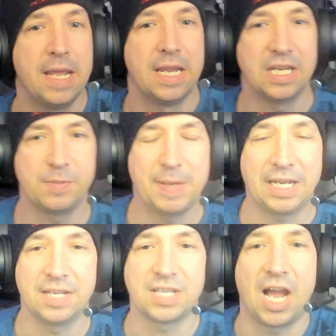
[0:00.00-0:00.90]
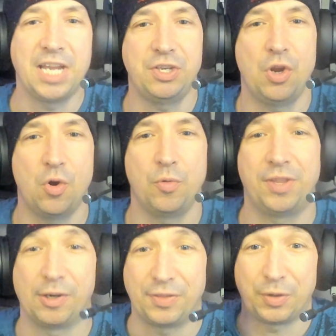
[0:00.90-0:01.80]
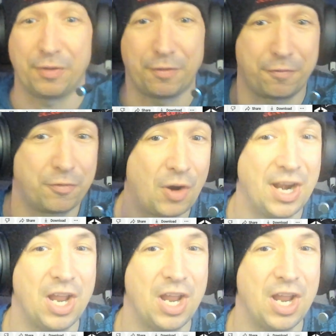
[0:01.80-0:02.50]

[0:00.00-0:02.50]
is because I know they're at the front